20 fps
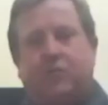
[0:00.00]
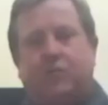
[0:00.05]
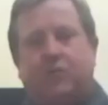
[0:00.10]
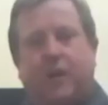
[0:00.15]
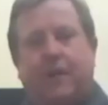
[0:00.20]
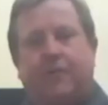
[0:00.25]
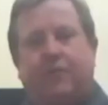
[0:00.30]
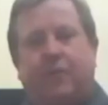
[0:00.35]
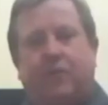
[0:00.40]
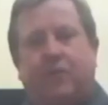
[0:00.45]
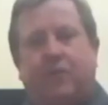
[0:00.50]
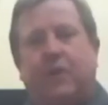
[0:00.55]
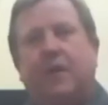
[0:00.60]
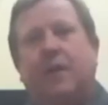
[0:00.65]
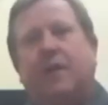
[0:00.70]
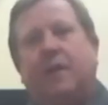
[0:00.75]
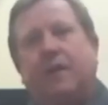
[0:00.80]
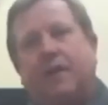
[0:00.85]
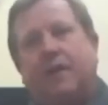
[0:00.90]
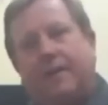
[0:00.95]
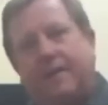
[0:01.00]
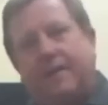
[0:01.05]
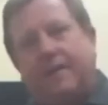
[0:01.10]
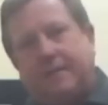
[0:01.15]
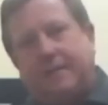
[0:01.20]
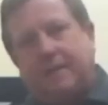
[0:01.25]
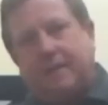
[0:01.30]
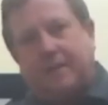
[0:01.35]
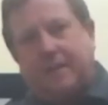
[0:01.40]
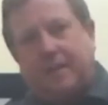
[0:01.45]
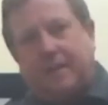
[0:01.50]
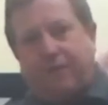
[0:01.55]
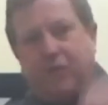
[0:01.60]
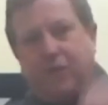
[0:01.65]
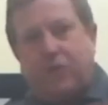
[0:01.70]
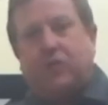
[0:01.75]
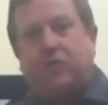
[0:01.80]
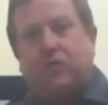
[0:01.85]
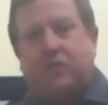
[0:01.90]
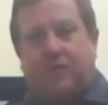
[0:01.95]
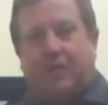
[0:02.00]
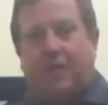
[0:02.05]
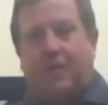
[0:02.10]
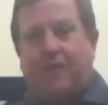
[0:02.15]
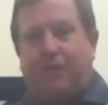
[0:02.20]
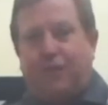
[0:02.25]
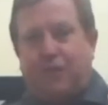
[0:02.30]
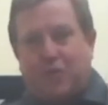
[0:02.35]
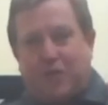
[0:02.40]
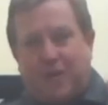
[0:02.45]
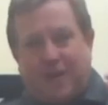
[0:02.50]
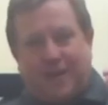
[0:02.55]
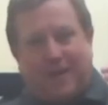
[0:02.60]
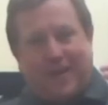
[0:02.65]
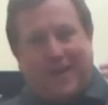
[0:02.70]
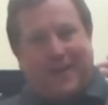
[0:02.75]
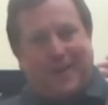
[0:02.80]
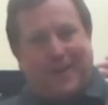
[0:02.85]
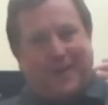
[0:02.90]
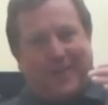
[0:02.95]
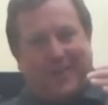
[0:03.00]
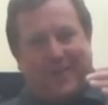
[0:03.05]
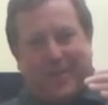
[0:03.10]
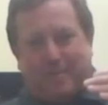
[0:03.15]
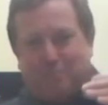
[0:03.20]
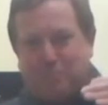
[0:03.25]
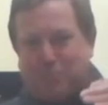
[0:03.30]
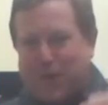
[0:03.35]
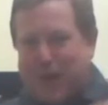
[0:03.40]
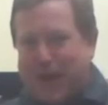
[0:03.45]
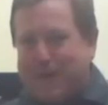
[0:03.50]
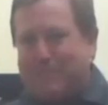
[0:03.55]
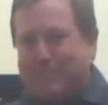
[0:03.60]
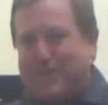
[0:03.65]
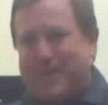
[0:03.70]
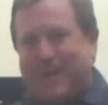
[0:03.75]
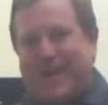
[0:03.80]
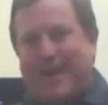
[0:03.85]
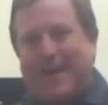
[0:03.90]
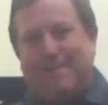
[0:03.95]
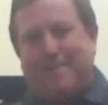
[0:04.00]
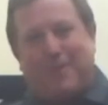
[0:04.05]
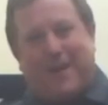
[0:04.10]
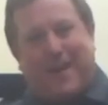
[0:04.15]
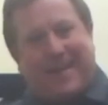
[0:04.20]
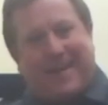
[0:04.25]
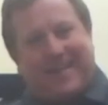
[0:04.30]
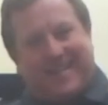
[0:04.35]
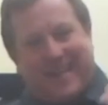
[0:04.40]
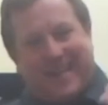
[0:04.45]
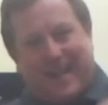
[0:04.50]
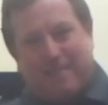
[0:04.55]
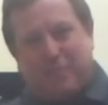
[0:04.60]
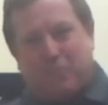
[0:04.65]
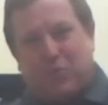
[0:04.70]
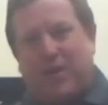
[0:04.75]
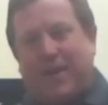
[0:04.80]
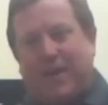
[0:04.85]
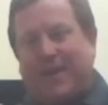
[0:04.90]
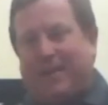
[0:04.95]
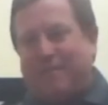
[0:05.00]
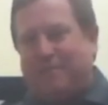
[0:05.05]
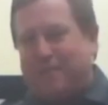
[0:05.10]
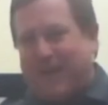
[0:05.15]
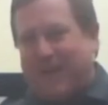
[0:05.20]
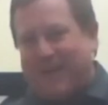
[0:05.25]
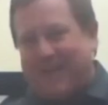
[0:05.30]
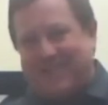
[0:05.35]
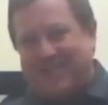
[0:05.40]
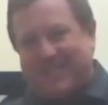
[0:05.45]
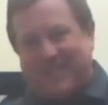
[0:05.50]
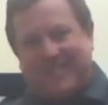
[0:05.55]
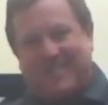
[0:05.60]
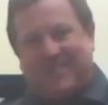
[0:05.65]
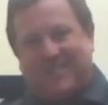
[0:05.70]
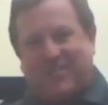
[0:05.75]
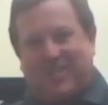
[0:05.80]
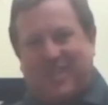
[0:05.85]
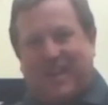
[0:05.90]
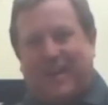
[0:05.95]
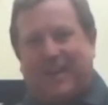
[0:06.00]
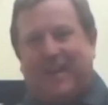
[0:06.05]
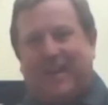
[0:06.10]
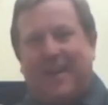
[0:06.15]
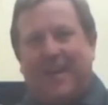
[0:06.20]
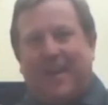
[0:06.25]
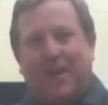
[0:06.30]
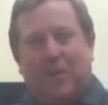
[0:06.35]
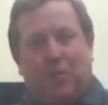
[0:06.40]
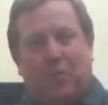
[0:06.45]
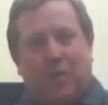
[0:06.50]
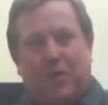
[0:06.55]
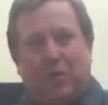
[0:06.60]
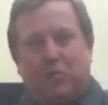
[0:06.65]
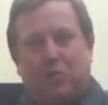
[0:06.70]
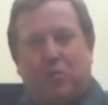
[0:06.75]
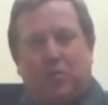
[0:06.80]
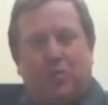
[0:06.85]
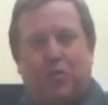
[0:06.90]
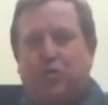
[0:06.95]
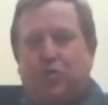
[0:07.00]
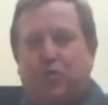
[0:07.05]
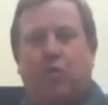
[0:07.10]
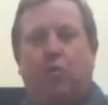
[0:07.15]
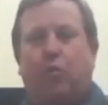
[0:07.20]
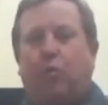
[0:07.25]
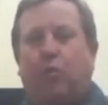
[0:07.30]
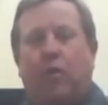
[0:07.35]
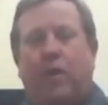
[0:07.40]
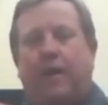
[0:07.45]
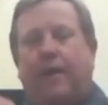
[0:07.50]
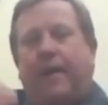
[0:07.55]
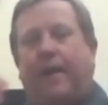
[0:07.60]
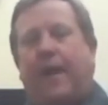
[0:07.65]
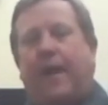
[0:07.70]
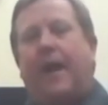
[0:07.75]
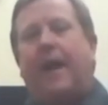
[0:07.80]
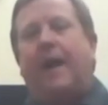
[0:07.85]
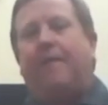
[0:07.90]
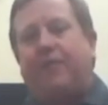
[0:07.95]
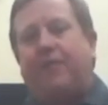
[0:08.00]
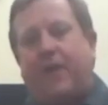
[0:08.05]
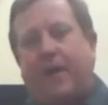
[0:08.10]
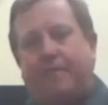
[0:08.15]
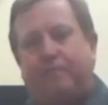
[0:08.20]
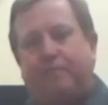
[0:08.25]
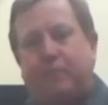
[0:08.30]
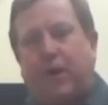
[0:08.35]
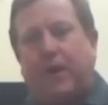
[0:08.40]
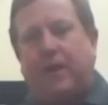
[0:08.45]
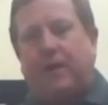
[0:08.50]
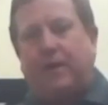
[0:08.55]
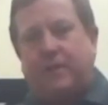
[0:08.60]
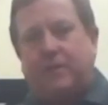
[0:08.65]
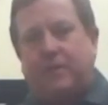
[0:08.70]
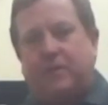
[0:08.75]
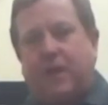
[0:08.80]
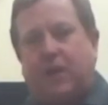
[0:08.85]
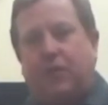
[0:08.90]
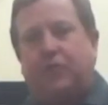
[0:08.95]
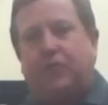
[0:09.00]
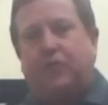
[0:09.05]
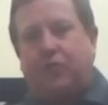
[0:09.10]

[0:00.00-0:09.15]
level. Conversely, if you're, the prime time right at daybreak and right at sunset, when you don't want to have that brightness out, right.